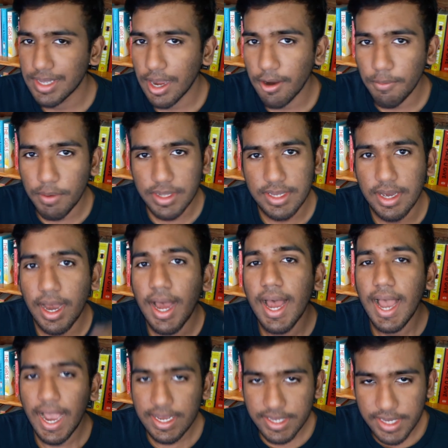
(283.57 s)
Harry Potter.
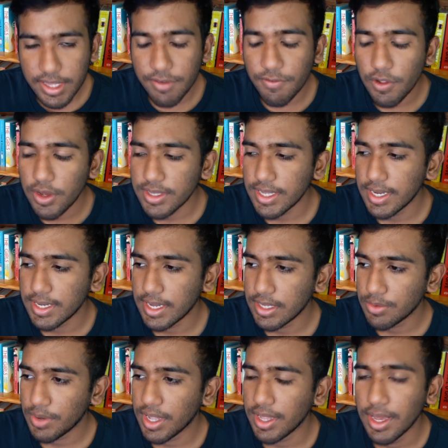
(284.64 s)
I see the flaws in it
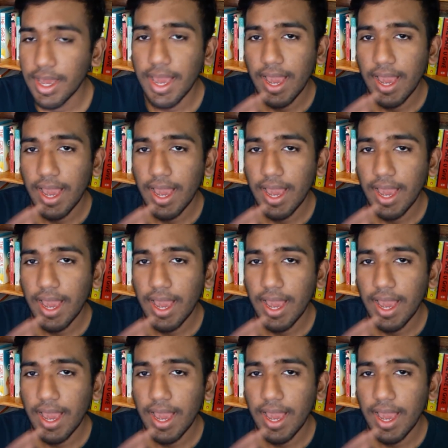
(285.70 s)
as well.